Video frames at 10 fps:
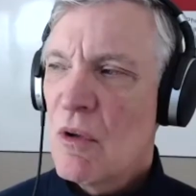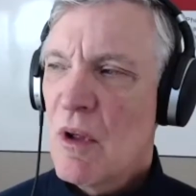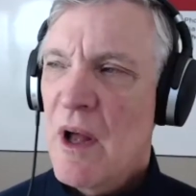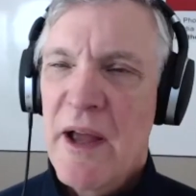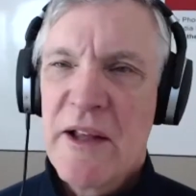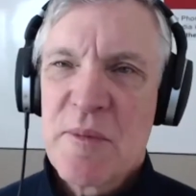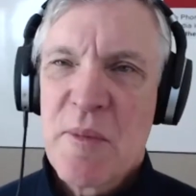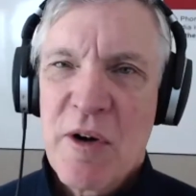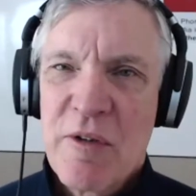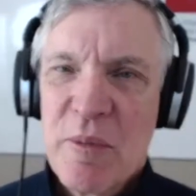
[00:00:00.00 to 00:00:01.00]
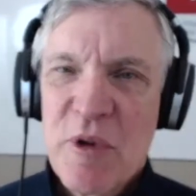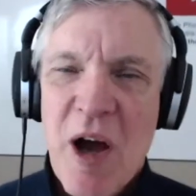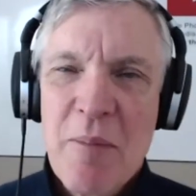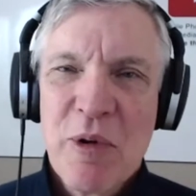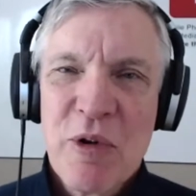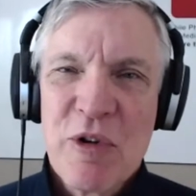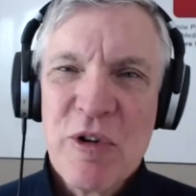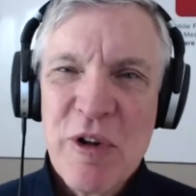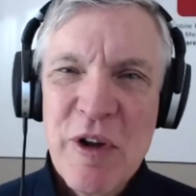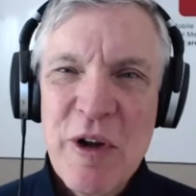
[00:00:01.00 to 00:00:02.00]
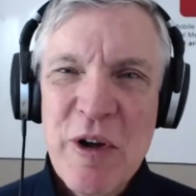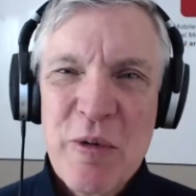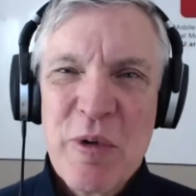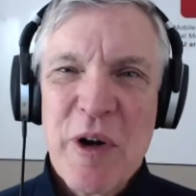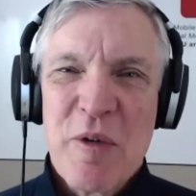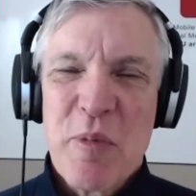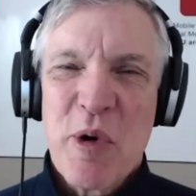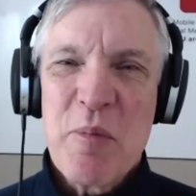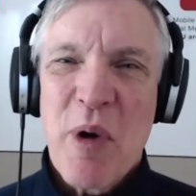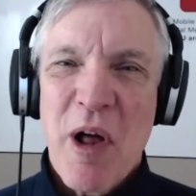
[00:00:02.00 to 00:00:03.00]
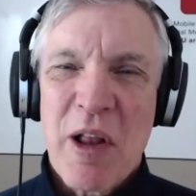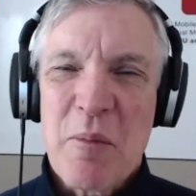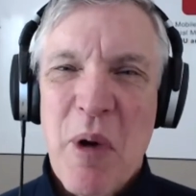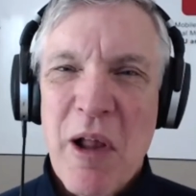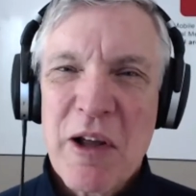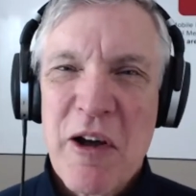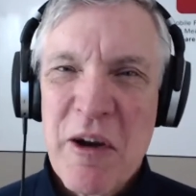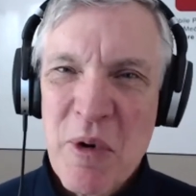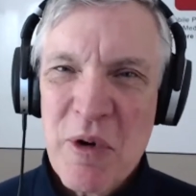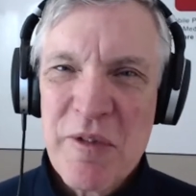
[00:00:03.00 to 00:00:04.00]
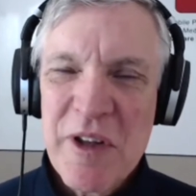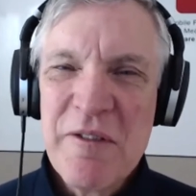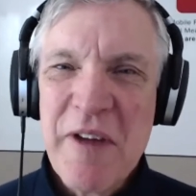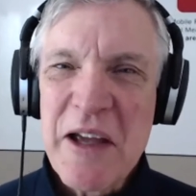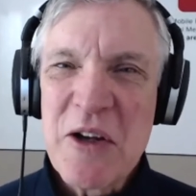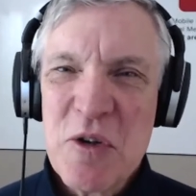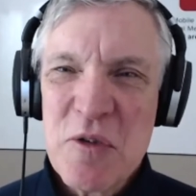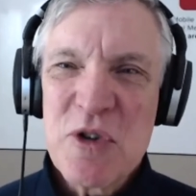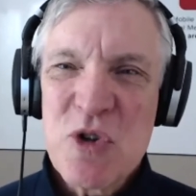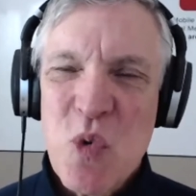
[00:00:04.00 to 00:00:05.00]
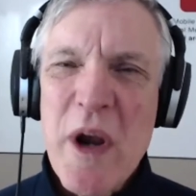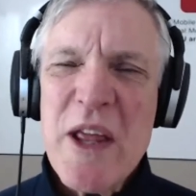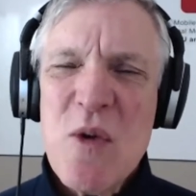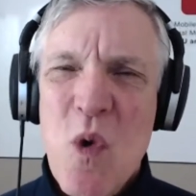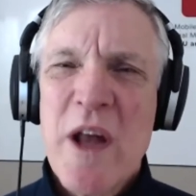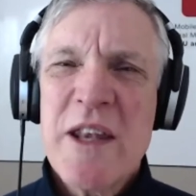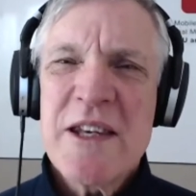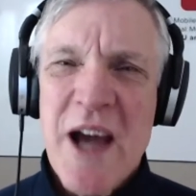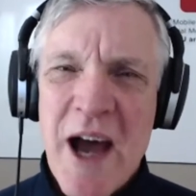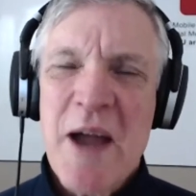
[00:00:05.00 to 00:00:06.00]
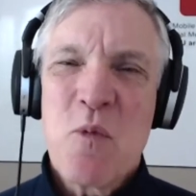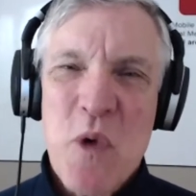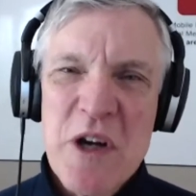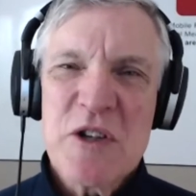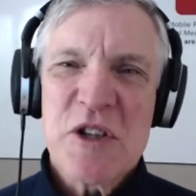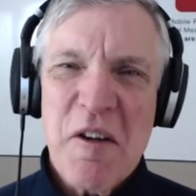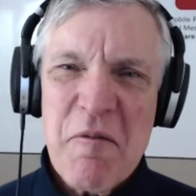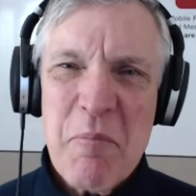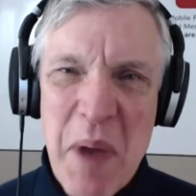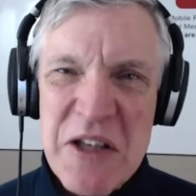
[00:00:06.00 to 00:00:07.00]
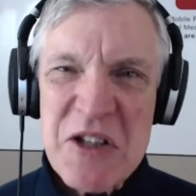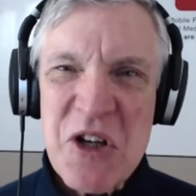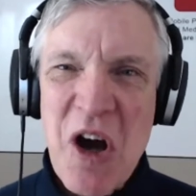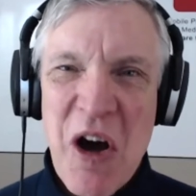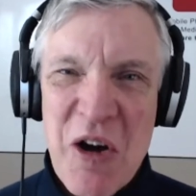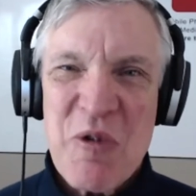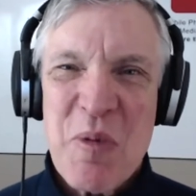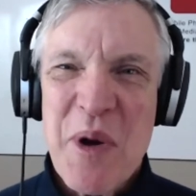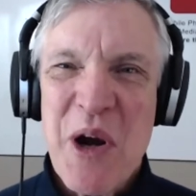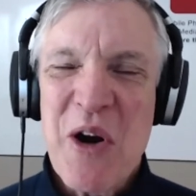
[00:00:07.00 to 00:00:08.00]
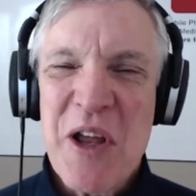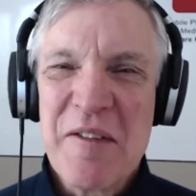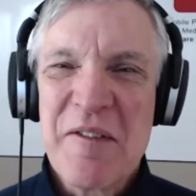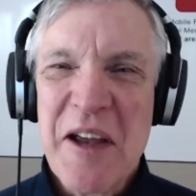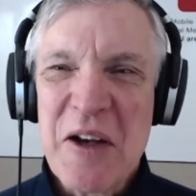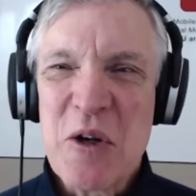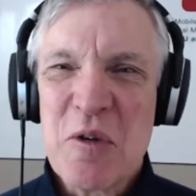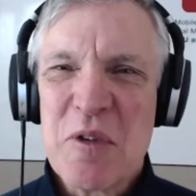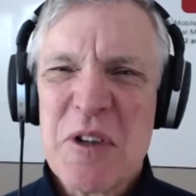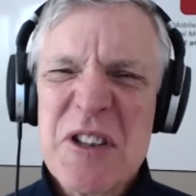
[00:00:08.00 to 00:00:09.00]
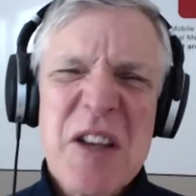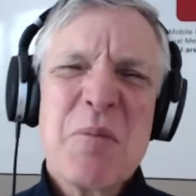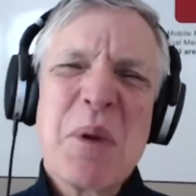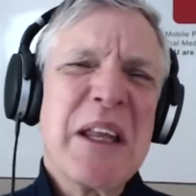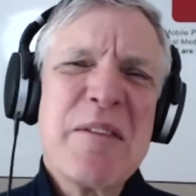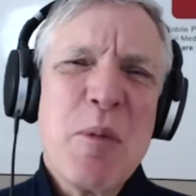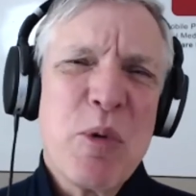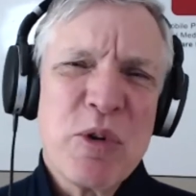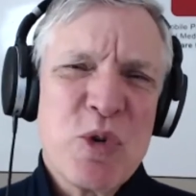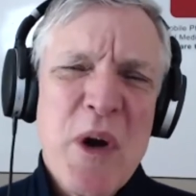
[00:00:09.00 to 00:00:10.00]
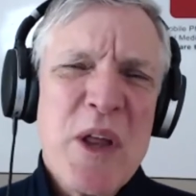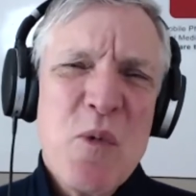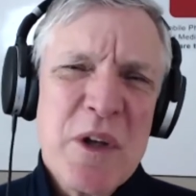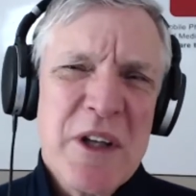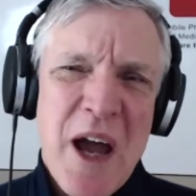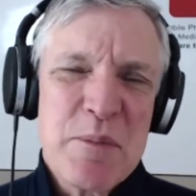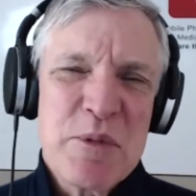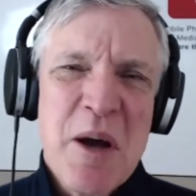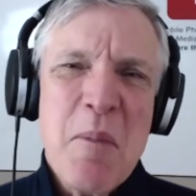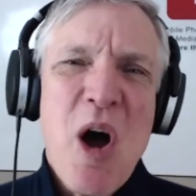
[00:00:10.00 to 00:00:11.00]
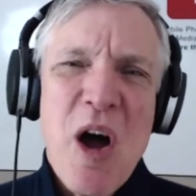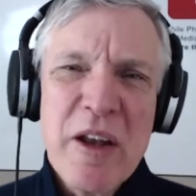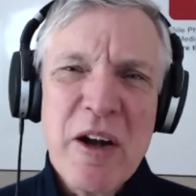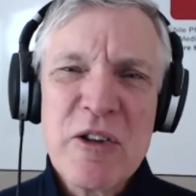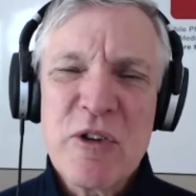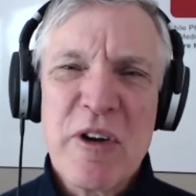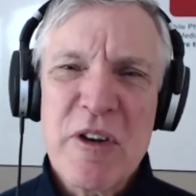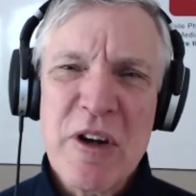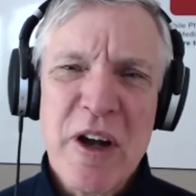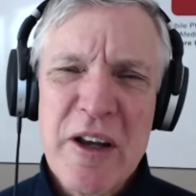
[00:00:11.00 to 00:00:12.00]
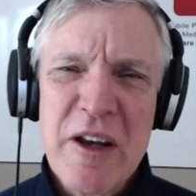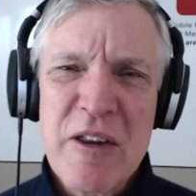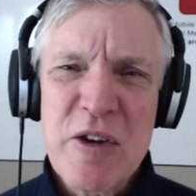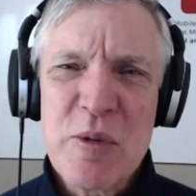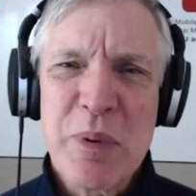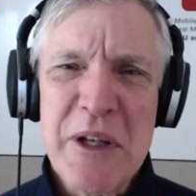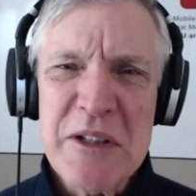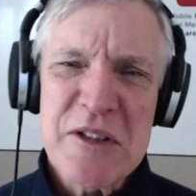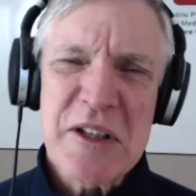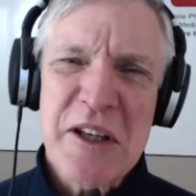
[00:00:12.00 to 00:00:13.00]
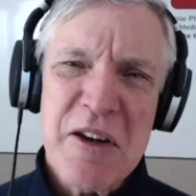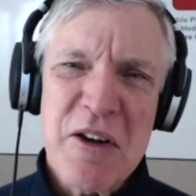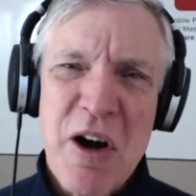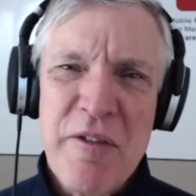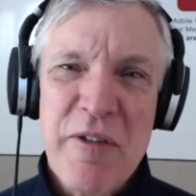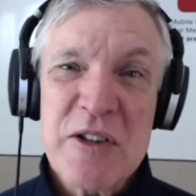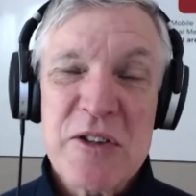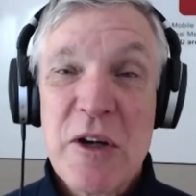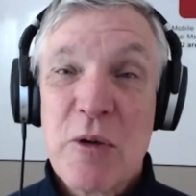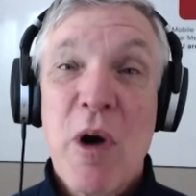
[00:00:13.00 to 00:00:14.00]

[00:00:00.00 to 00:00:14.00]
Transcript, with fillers: Hi, it's Mark from Top Local. We're here with Bernie Pawlik, Pawlik Automotive in Vancouver, 21 time winners of Best Auto Repair in Vancouver. It's unbelievable. 21 times. Come on. Aren't there any other good places to get your car fixed?